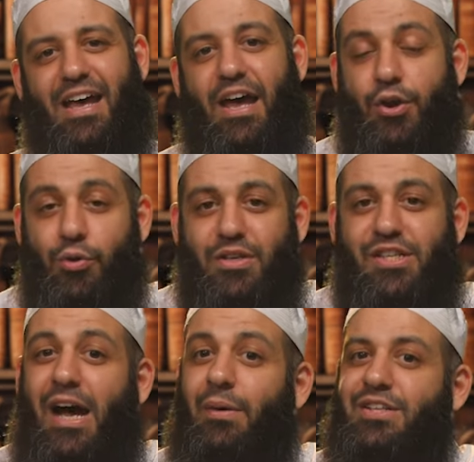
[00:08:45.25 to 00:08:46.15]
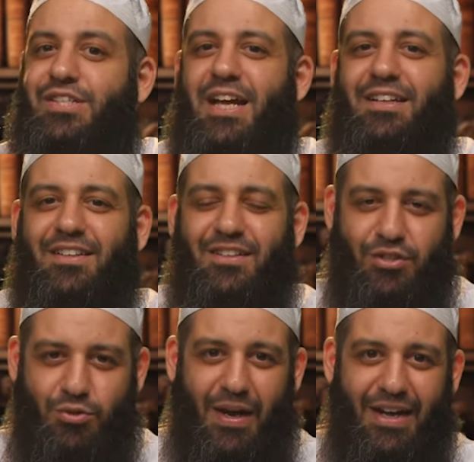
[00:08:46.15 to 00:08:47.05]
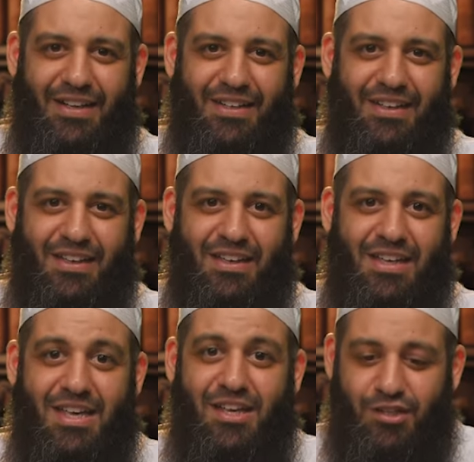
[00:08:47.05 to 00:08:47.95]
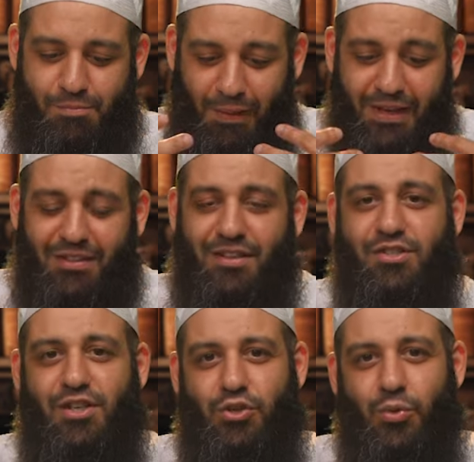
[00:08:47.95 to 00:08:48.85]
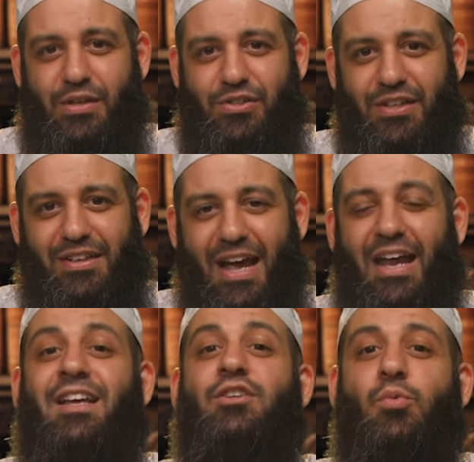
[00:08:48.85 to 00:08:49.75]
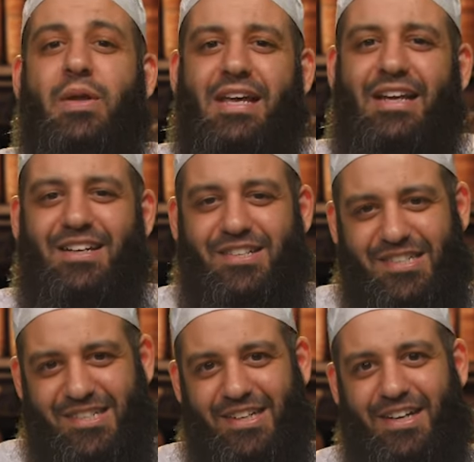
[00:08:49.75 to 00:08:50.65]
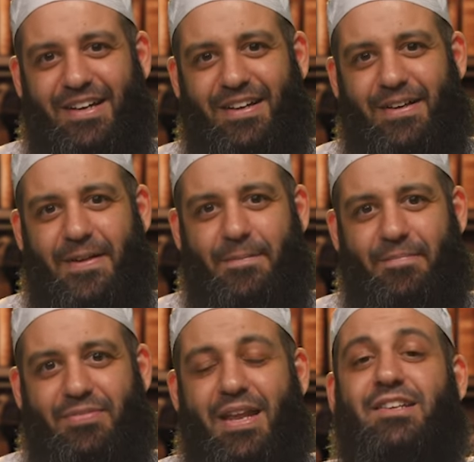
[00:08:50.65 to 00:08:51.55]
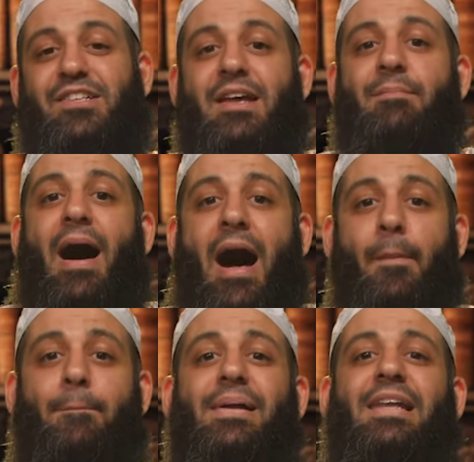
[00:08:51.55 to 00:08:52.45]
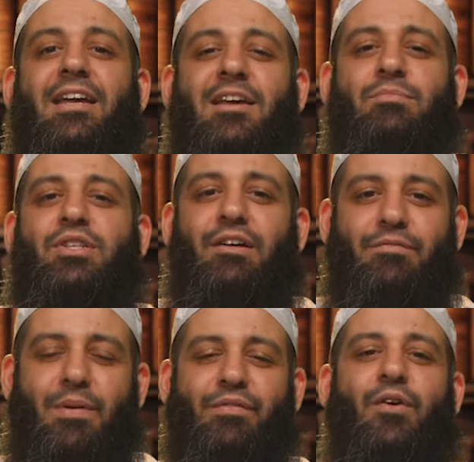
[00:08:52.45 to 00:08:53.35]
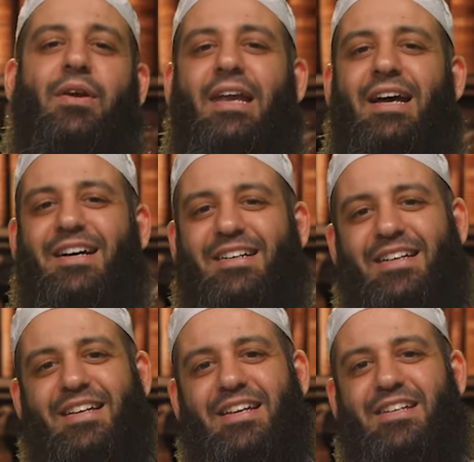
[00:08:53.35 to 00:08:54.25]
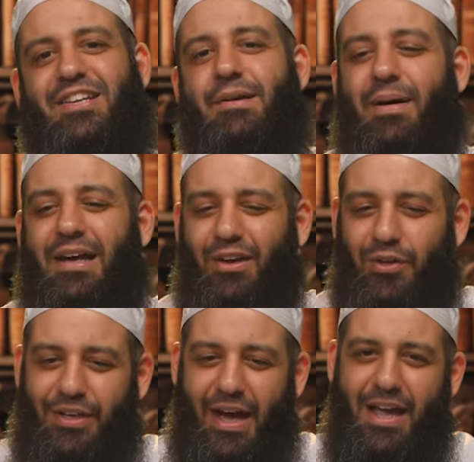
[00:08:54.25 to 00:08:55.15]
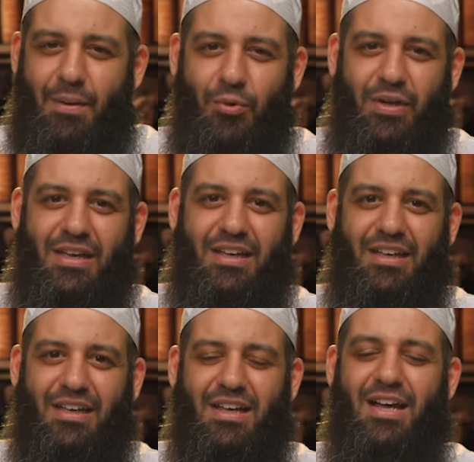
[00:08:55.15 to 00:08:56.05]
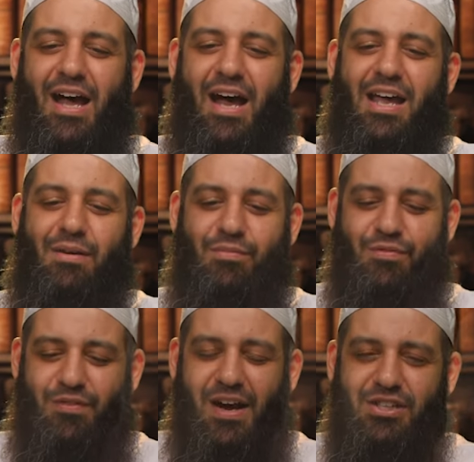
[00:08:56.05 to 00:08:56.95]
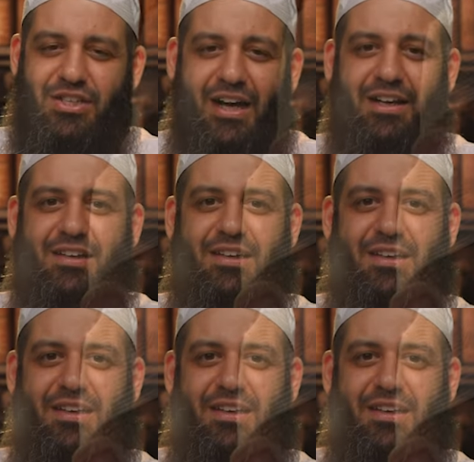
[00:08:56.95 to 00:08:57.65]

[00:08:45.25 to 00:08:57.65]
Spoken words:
And notice how he started his dua. He explained his situation and his weakness. That's him humbling himself before Allah. Saying, my Lord, I am weak. I am fragile.